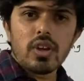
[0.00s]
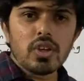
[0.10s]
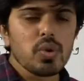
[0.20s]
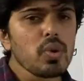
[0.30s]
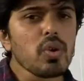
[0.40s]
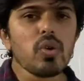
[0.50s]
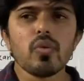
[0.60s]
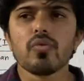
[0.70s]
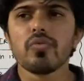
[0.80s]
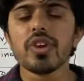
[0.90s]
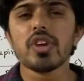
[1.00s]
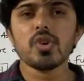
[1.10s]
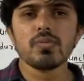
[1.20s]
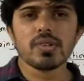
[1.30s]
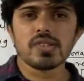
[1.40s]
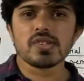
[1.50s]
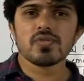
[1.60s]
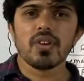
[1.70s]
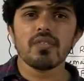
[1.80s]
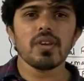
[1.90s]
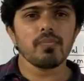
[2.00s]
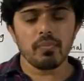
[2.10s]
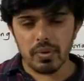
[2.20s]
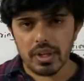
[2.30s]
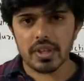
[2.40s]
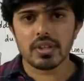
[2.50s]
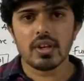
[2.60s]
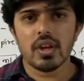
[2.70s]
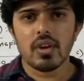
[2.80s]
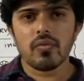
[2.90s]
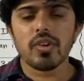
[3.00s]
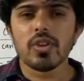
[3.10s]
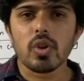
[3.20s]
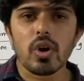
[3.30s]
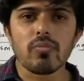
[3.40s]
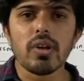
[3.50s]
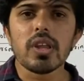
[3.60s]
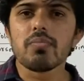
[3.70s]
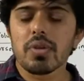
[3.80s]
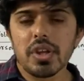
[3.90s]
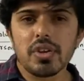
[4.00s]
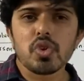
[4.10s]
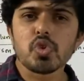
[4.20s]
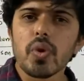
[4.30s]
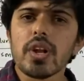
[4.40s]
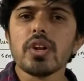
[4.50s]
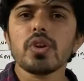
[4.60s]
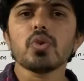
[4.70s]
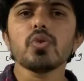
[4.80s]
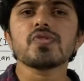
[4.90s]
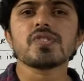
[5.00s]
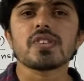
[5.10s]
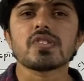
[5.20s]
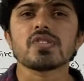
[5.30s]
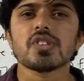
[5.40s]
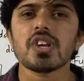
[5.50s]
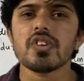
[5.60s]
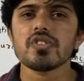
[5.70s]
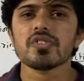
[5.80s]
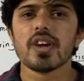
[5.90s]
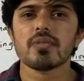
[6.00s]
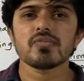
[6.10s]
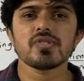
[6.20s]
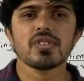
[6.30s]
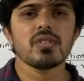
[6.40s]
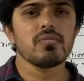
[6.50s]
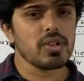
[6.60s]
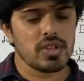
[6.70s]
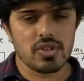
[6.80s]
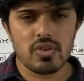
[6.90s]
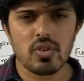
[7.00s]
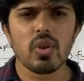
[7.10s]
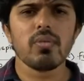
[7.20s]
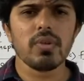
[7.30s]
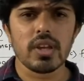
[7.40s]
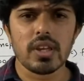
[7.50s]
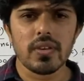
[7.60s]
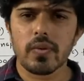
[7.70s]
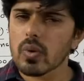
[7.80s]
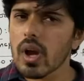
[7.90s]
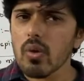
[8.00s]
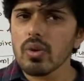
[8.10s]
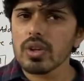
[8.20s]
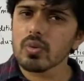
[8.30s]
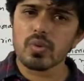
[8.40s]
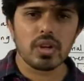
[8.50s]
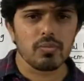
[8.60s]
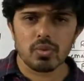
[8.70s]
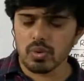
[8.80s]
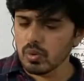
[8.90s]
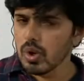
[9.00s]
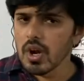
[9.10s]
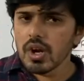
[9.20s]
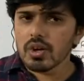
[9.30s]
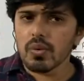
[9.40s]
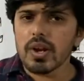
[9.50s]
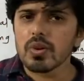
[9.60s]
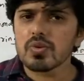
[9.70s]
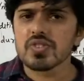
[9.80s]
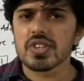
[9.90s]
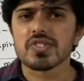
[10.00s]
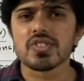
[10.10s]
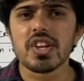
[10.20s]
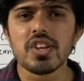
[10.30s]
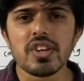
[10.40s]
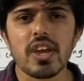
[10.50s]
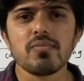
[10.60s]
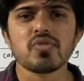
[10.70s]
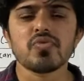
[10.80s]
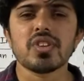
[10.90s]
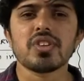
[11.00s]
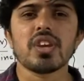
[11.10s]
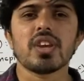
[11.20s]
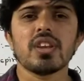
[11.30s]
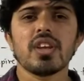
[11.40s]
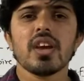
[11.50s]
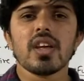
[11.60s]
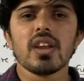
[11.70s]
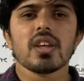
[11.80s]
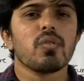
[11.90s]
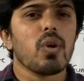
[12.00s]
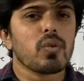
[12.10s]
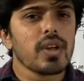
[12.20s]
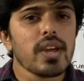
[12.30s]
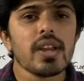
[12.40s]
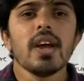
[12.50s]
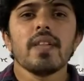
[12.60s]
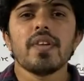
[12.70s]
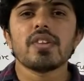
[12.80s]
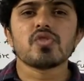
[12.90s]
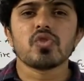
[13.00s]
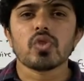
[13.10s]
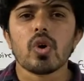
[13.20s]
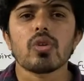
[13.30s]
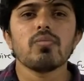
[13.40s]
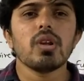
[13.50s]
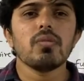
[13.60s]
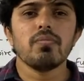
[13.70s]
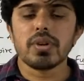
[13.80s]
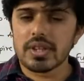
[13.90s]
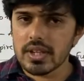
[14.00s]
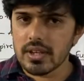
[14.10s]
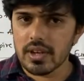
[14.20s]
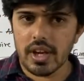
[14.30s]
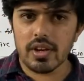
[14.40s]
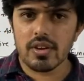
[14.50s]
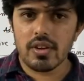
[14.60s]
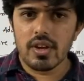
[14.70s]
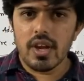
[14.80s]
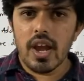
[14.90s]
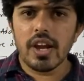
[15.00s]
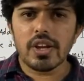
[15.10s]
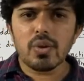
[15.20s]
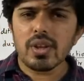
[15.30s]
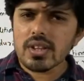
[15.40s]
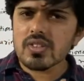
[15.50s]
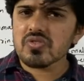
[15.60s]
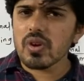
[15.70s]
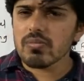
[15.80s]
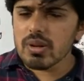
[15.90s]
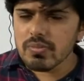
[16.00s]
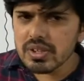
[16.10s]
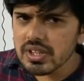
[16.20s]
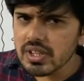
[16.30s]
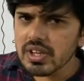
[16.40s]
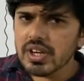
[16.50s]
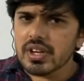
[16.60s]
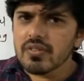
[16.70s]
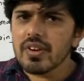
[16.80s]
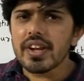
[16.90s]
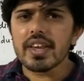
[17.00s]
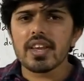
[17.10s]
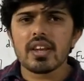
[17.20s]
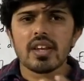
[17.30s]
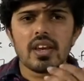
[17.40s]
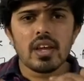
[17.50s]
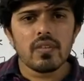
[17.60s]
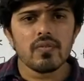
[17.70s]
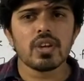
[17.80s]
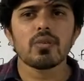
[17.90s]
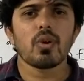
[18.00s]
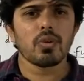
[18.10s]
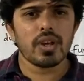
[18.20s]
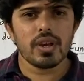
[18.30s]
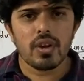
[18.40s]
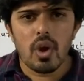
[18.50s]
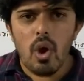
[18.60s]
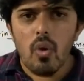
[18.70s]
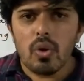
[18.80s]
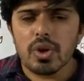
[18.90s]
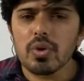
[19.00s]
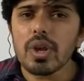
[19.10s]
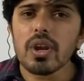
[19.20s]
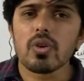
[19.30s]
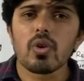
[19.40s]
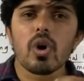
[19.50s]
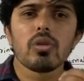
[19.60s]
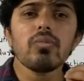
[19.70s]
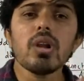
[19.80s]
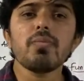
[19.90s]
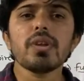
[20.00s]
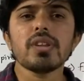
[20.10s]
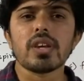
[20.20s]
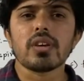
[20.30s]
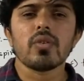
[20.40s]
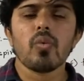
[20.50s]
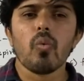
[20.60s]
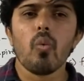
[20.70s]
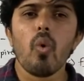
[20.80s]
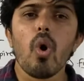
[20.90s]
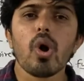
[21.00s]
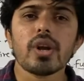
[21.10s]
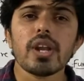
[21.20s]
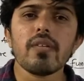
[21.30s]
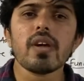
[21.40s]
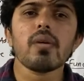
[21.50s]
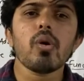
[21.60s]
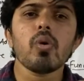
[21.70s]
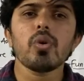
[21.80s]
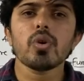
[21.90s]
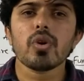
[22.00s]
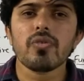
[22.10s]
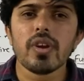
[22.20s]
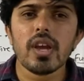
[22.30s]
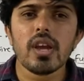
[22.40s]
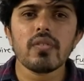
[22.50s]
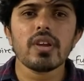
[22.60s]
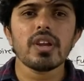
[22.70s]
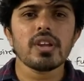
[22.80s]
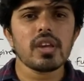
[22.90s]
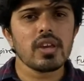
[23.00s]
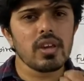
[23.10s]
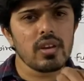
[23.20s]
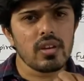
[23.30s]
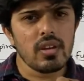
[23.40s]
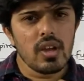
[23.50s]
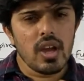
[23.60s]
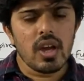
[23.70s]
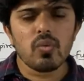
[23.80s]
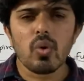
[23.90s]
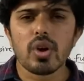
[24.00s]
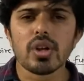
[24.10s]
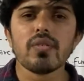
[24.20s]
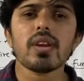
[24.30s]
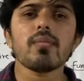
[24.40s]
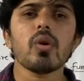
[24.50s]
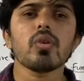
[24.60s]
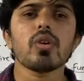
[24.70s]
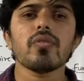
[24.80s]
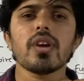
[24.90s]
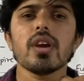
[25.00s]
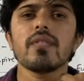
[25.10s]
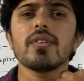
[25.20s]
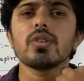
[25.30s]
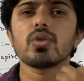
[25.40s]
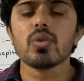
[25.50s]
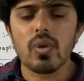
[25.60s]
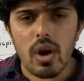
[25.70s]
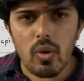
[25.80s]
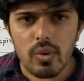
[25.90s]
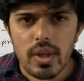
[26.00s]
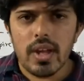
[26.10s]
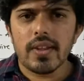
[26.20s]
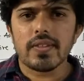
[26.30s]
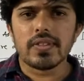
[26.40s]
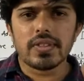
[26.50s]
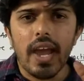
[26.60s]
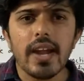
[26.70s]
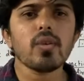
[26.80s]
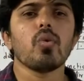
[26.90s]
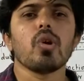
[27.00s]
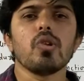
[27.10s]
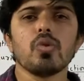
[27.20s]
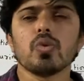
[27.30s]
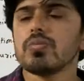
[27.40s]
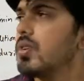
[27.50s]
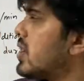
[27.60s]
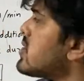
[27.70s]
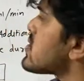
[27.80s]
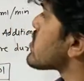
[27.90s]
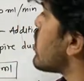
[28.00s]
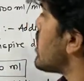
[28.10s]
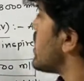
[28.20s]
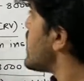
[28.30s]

You know, we humans, when we breathe, we normally breathe 12 to 16 times in a minute. Normally, if you count, you will come to know. 12 to 16 times we take in air and give out air, that is normal breathing rate. And during this normal breathing rate, we take in air, we give out air. During normal breathing, whatever amount of air we take in and whatever amount of air we throw out, that volume is called